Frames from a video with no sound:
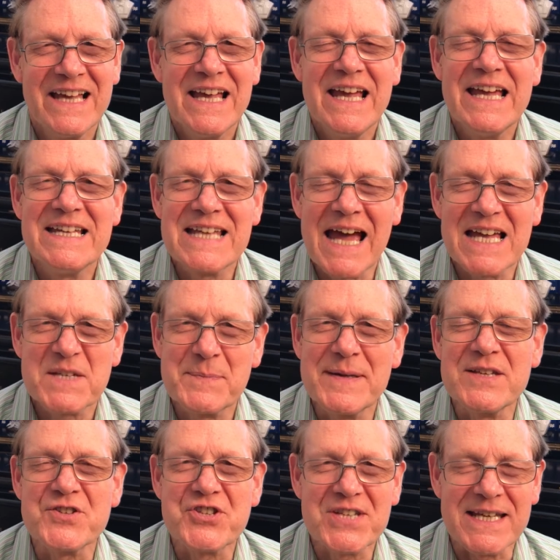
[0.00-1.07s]
It has
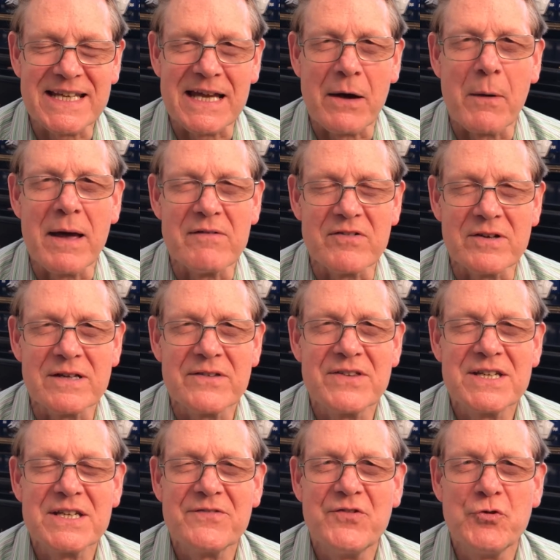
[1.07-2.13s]
been said, however,
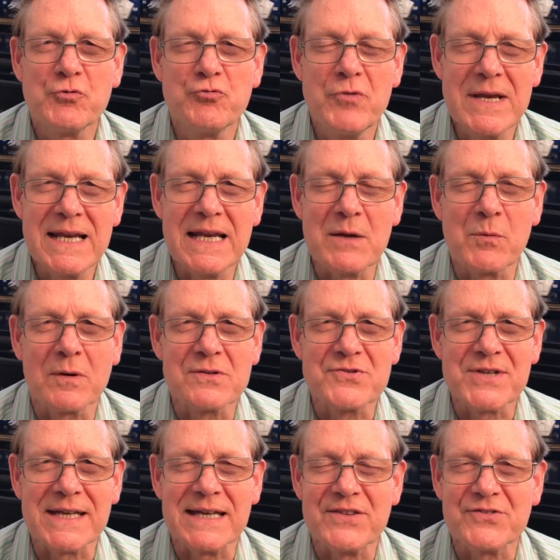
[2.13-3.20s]
that if you really want to
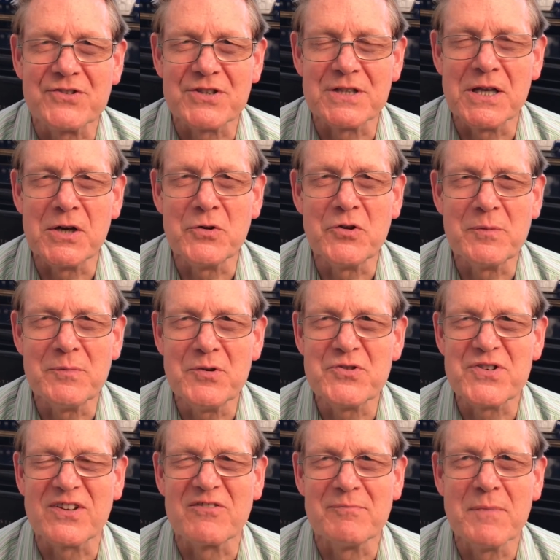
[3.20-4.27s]
get to know the
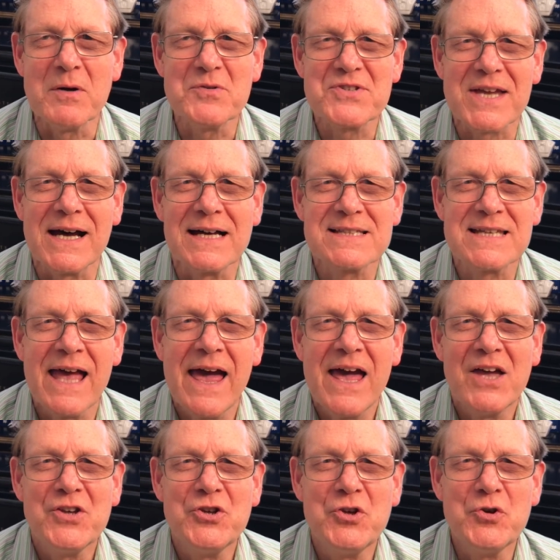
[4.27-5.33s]
music of Mozart,
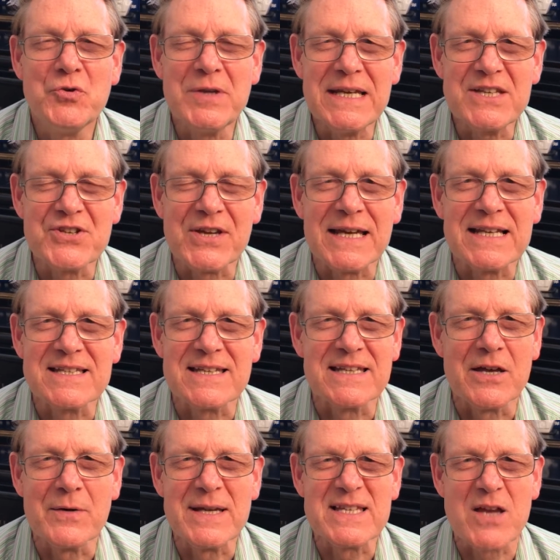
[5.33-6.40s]
you need to get to know
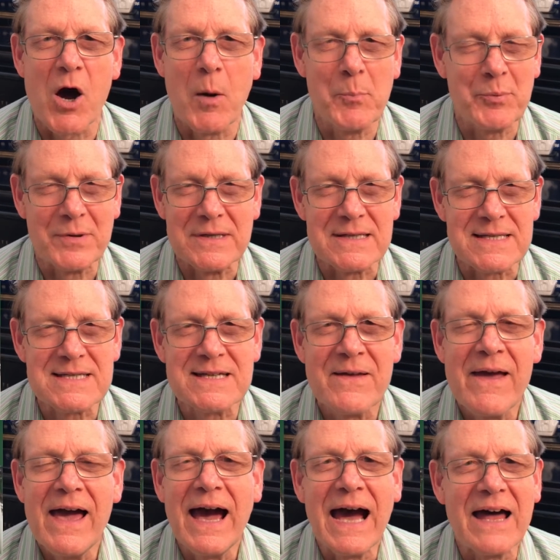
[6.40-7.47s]
his operas,
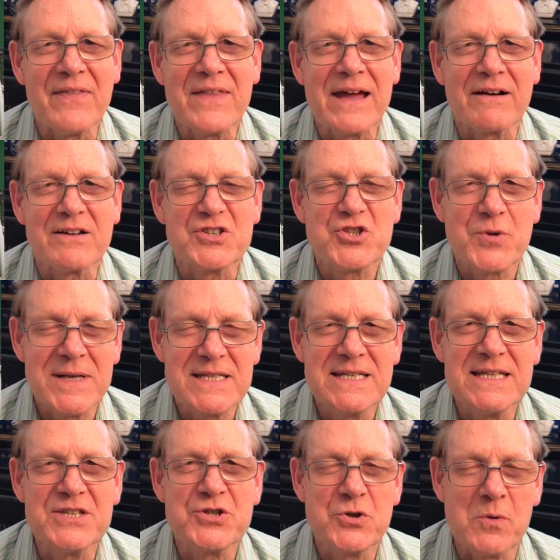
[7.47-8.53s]
and there are
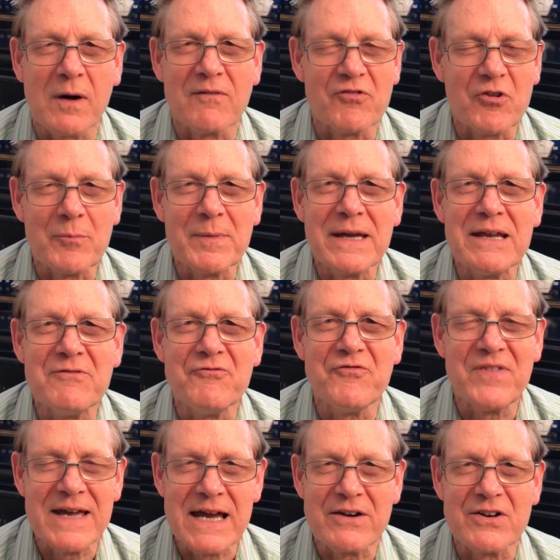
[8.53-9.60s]
22 of them in
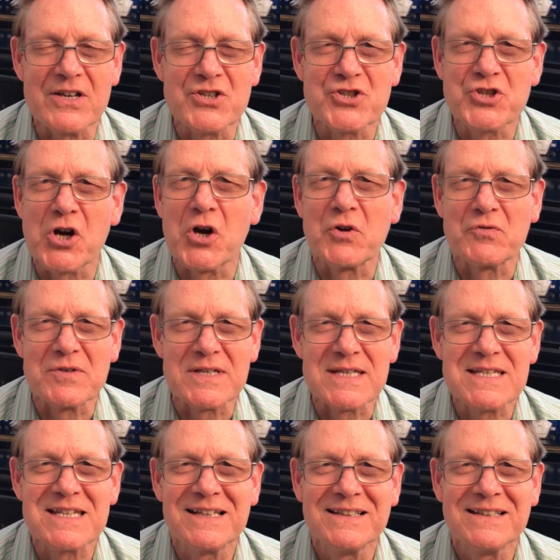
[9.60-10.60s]
various genres.